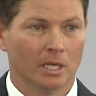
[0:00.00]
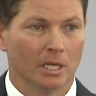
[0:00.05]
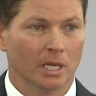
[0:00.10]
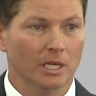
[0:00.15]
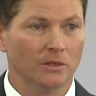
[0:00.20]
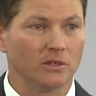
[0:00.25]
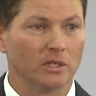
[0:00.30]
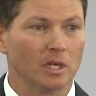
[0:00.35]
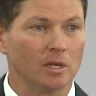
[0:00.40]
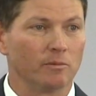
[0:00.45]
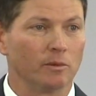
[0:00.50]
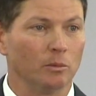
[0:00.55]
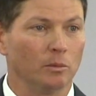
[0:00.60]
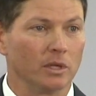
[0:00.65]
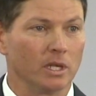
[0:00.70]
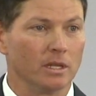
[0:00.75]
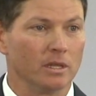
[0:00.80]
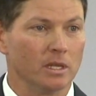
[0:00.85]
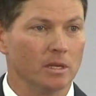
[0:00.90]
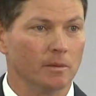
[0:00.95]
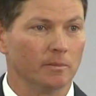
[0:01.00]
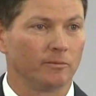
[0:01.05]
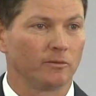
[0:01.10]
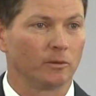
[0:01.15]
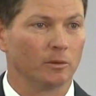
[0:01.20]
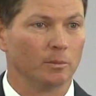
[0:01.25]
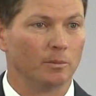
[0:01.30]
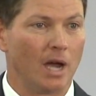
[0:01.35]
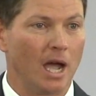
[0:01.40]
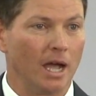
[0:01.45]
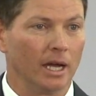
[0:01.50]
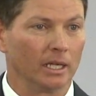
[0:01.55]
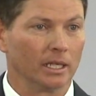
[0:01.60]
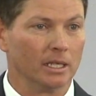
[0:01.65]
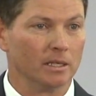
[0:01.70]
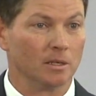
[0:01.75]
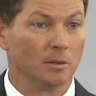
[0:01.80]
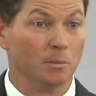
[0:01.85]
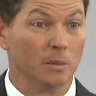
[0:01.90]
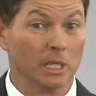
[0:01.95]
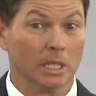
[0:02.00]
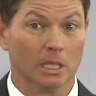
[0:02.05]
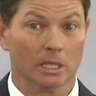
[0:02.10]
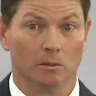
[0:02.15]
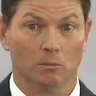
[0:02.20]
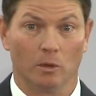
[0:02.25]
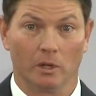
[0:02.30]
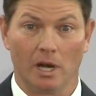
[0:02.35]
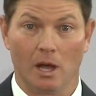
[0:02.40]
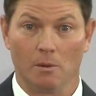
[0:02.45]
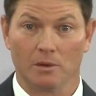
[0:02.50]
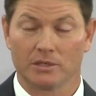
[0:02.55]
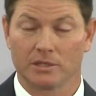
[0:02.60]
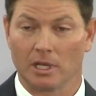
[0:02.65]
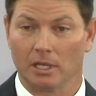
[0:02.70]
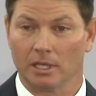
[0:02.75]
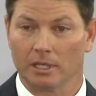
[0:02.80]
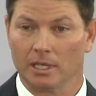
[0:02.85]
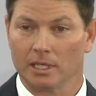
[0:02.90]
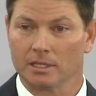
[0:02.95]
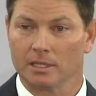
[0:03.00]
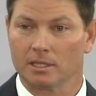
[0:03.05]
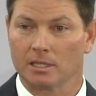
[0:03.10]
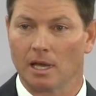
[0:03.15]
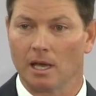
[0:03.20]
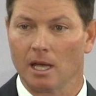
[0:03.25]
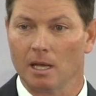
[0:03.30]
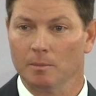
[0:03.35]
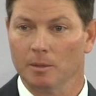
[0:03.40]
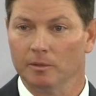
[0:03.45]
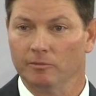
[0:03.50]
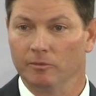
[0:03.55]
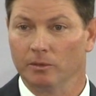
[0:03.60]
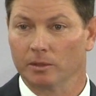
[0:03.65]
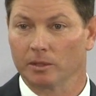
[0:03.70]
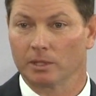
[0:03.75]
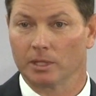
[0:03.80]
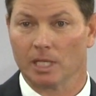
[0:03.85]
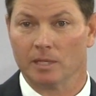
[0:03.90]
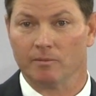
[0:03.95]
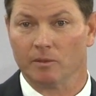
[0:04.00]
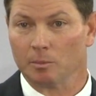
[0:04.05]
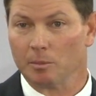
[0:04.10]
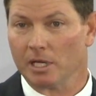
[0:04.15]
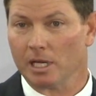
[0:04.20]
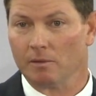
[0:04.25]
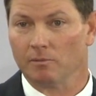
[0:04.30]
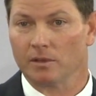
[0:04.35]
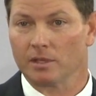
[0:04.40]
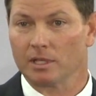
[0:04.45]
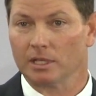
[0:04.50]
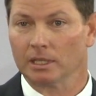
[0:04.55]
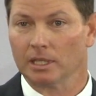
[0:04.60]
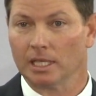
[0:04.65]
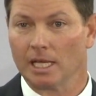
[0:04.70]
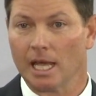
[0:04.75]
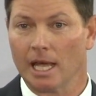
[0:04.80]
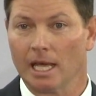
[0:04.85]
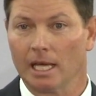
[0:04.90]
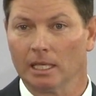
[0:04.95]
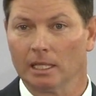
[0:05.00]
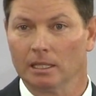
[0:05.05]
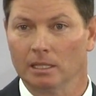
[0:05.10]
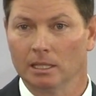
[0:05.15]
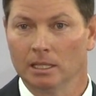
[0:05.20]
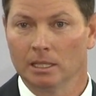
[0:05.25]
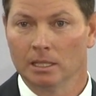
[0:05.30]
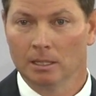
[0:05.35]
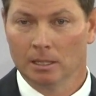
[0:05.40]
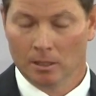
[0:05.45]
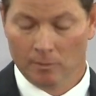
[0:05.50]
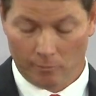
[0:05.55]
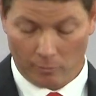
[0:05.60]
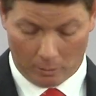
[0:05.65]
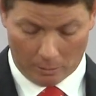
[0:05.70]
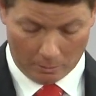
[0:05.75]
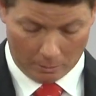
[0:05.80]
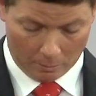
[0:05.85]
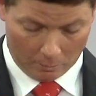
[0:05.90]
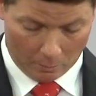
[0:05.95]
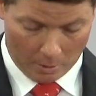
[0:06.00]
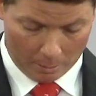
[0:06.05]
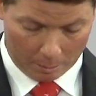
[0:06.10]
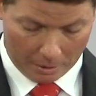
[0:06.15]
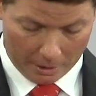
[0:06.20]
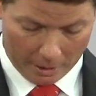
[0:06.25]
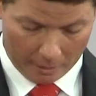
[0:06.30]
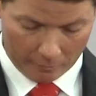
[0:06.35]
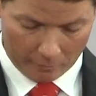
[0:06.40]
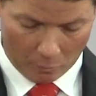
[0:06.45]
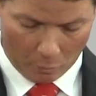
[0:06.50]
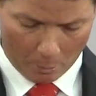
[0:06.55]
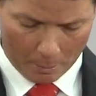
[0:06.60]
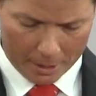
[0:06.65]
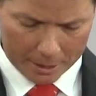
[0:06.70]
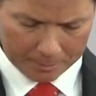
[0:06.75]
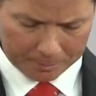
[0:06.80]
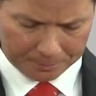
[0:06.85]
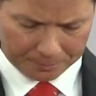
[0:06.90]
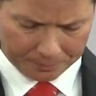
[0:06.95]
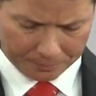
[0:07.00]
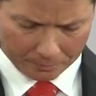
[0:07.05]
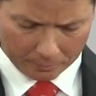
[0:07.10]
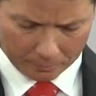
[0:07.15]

each and every one of them for buying into me and what I was selling at the time and for giving me everything they had while playing for me.